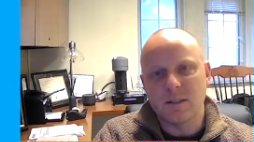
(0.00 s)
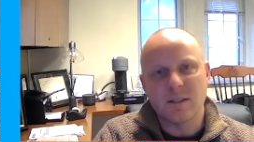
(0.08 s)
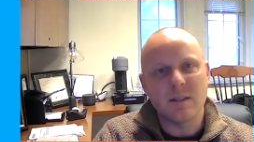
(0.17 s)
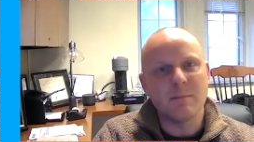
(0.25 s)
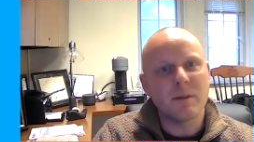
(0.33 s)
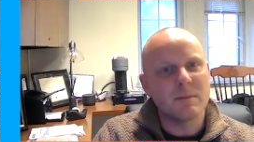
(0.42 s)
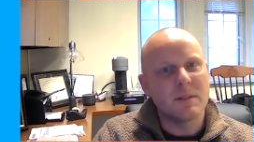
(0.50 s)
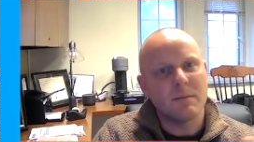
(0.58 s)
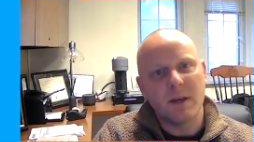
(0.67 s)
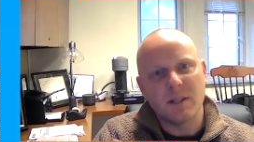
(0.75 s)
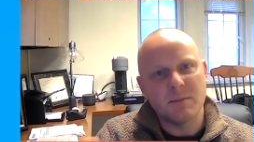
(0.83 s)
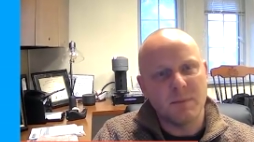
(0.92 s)
the symptoms
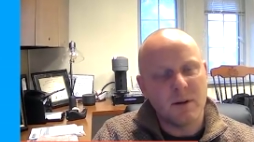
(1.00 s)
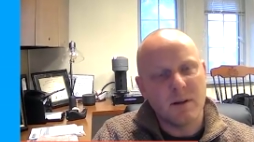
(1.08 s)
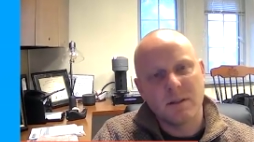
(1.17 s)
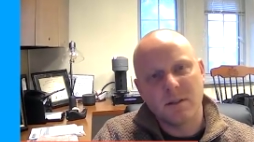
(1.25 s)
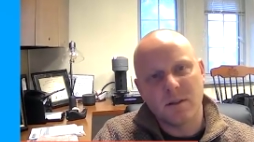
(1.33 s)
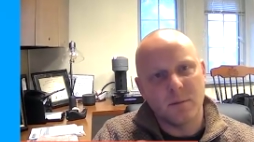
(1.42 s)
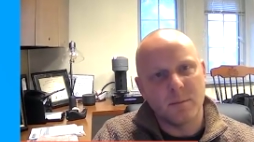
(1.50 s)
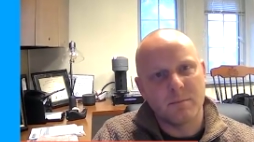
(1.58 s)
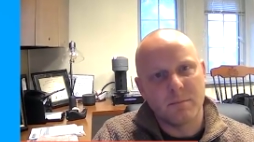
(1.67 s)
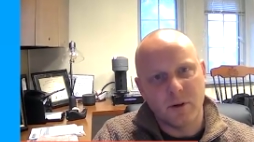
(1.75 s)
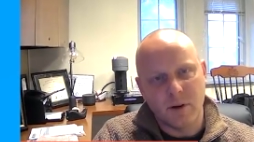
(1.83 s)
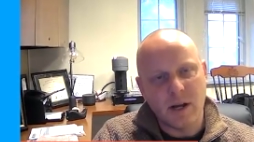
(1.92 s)
they may experience in their
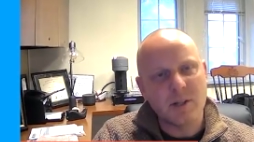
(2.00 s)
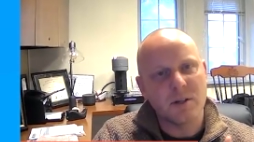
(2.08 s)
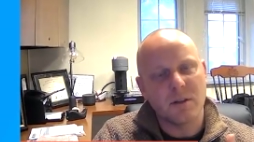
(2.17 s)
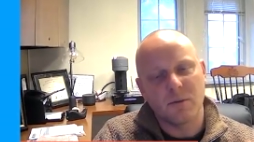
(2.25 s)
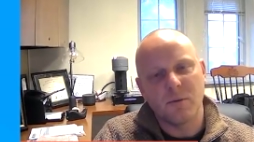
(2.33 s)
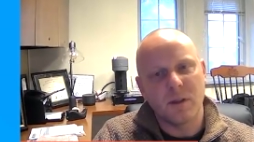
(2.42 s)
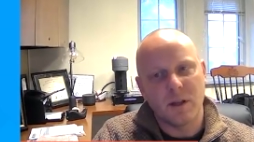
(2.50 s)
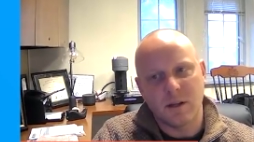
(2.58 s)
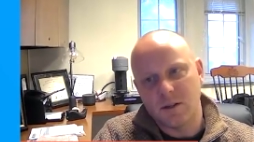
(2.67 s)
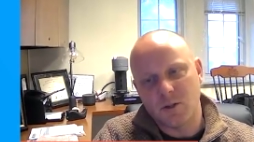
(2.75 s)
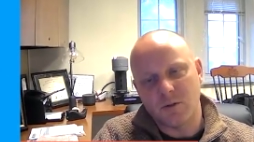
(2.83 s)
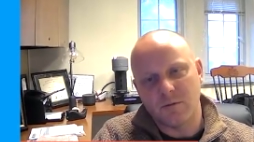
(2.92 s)
progression through that
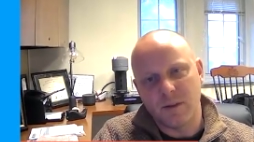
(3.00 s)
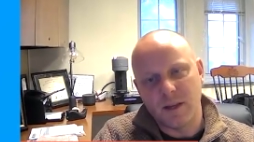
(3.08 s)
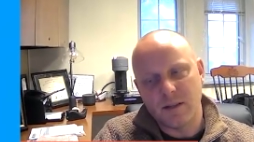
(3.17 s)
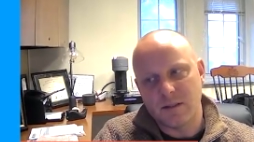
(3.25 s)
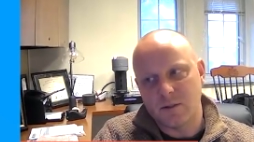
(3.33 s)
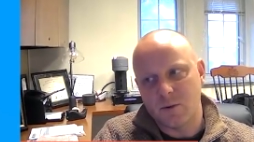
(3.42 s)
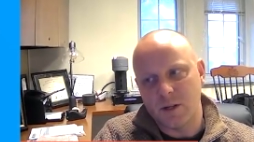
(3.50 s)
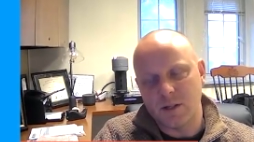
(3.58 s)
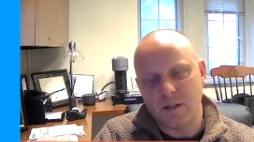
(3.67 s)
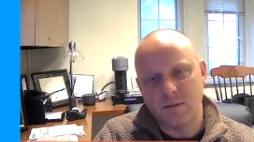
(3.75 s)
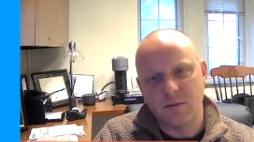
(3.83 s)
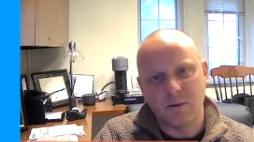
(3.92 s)
initial phase is
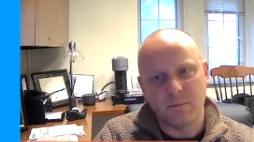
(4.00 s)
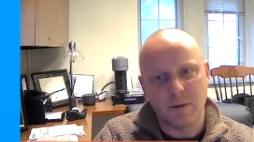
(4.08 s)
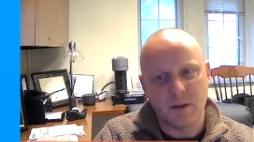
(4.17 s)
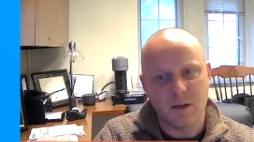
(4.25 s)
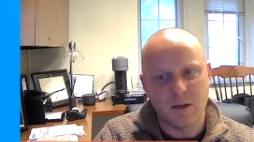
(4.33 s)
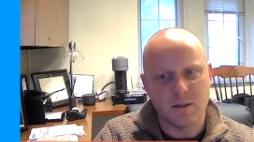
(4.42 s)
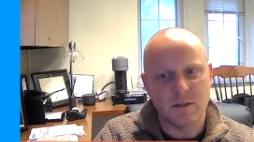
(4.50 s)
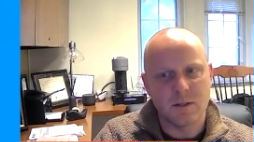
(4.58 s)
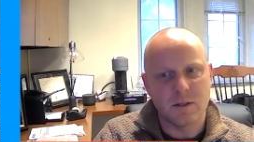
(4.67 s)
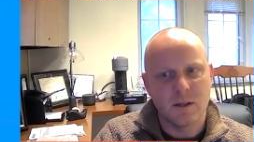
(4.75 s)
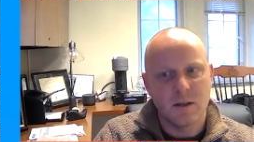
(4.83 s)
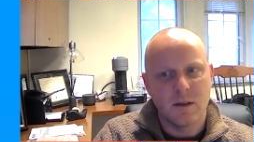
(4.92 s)
quite different
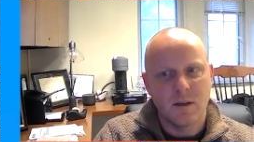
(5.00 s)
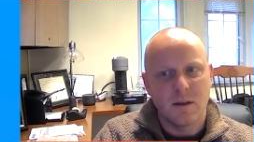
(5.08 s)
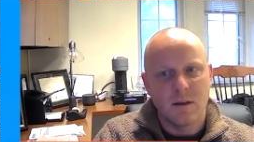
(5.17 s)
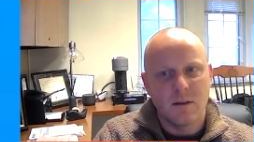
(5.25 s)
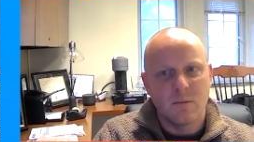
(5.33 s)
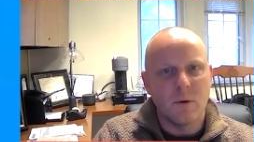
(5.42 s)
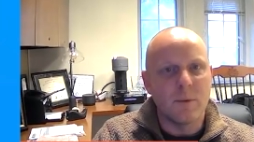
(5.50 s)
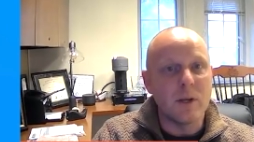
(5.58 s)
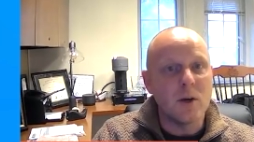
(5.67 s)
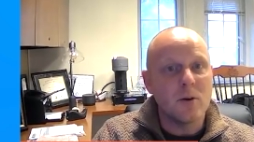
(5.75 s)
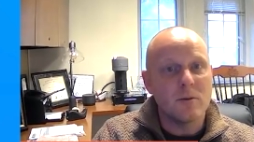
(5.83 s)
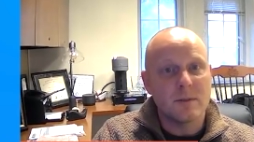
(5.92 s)
because what
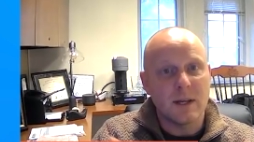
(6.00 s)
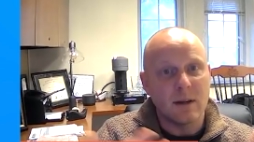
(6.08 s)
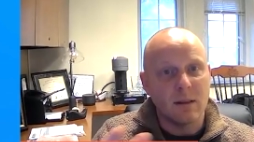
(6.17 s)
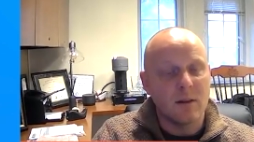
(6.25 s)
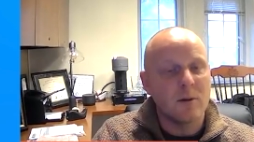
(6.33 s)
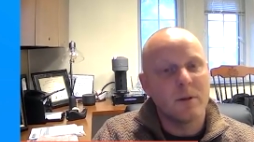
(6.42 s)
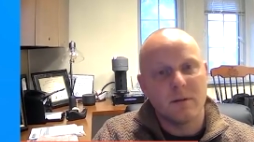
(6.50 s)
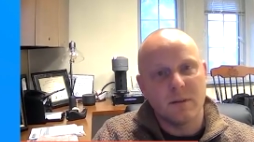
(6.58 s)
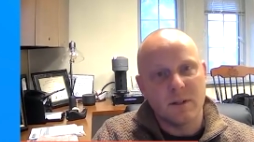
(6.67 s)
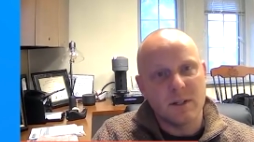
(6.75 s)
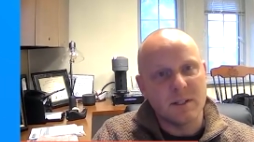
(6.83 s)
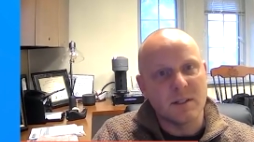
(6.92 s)
we know is that a little bit
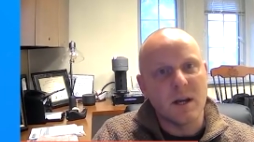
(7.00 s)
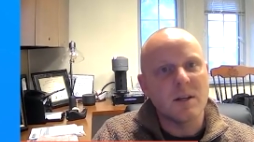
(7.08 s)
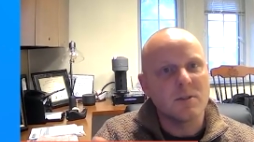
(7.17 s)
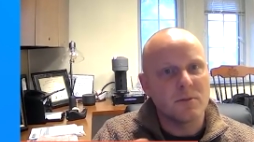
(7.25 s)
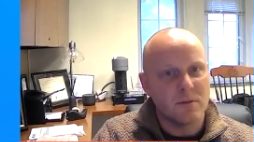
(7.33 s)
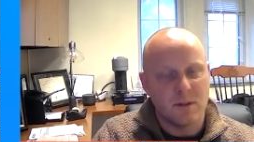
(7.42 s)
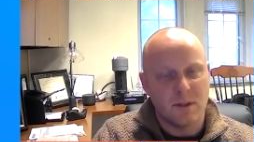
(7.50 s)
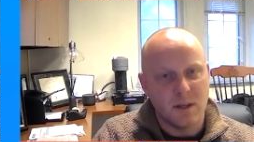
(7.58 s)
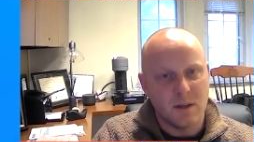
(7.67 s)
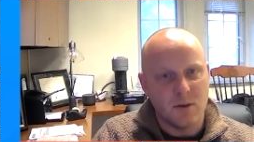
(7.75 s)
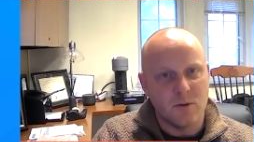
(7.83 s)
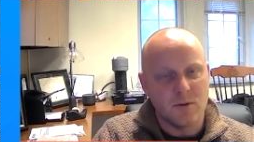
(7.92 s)
of the testosterone that
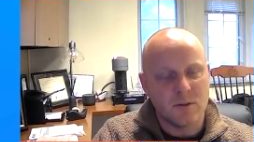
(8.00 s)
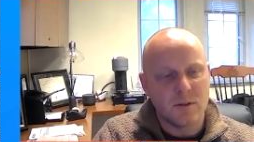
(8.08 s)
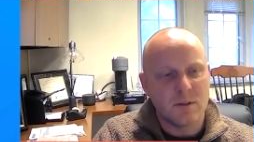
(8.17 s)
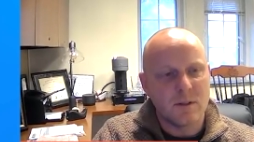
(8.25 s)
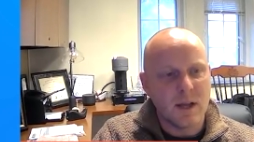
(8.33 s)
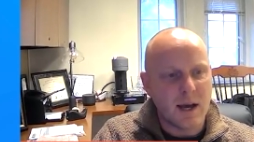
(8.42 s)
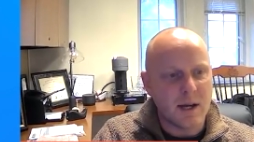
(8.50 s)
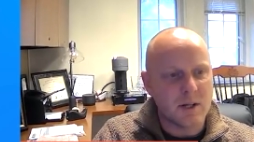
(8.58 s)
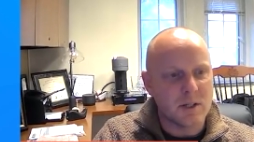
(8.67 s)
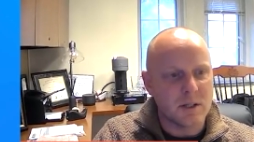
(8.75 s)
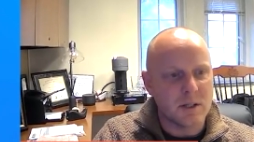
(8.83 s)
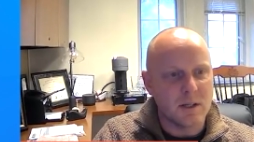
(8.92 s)
they use
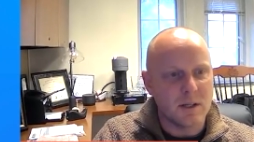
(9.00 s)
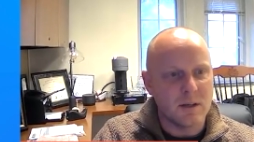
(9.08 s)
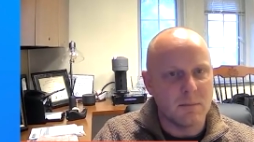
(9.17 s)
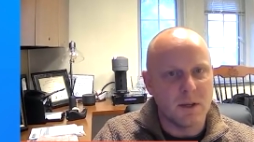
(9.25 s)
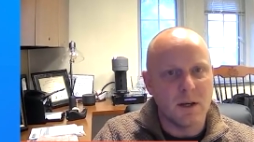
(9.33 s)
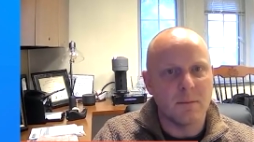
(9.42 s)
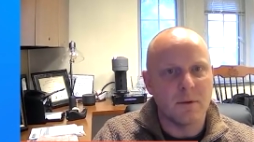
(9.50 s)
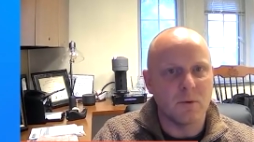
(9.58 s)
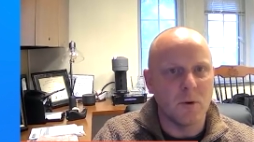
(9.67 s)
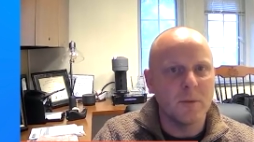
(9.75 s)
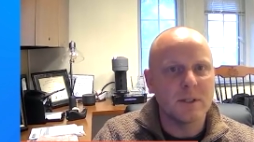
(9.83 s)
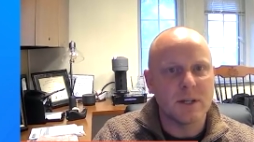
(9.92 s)
actually can become
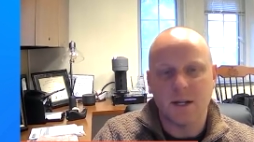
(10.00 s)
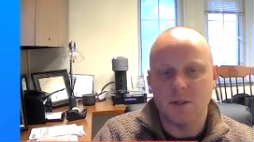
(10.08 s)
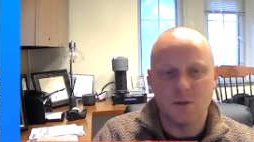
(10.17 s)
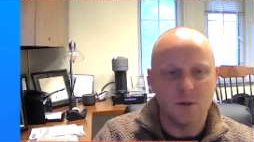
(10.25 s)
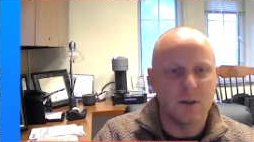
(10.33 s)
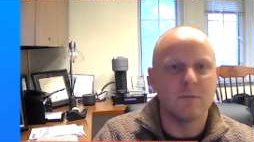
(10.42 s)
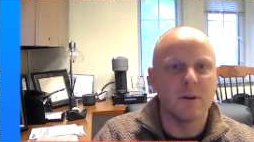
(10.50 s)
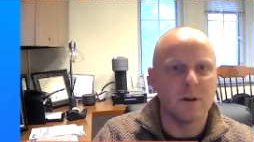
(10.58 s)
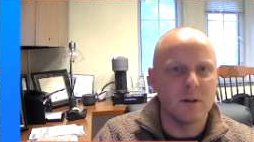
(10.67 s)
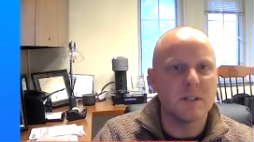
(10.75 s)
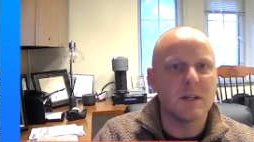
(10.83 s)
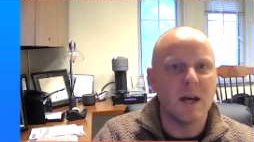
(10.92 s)
aromatized or
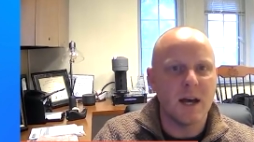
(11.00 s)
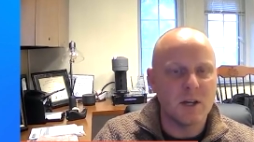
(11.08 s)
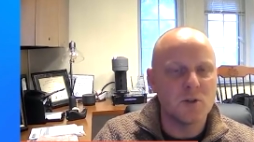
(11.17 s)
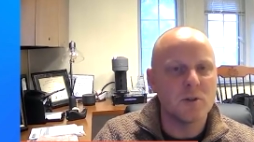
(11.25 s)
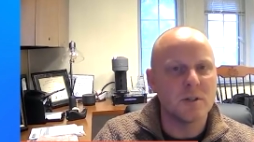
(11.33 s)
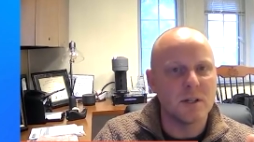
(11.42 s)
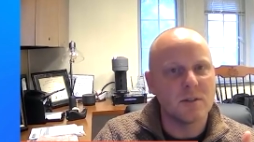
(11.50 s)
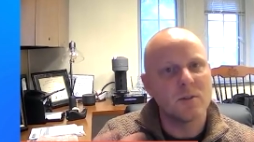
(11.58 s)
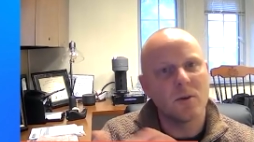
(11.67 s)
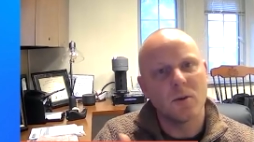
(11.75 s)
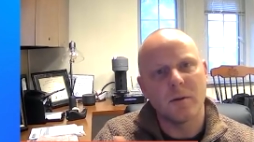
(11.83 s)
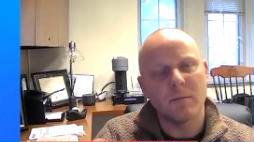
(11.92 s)
converted to estrogen.
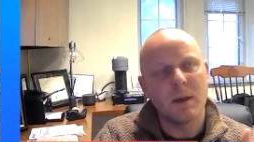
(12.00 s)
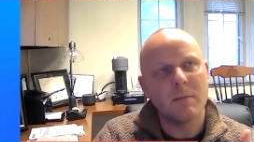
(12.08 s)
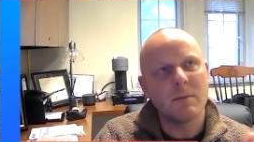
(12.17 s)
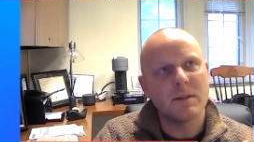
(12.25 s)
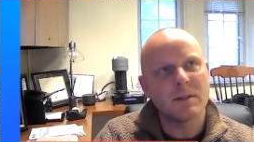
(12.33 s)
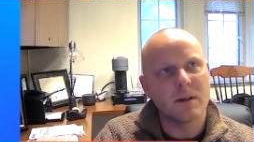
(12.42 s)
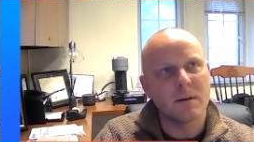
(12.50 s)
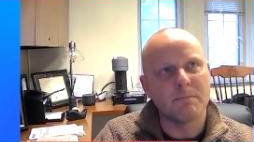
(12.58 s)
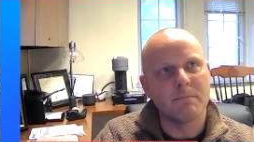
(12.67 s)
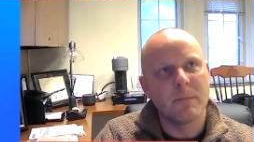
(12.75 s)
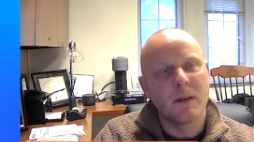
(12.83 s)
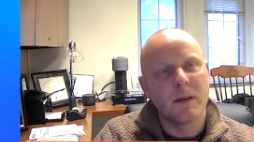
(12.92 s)
So there may be
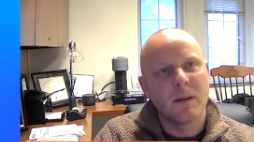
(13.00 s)
some,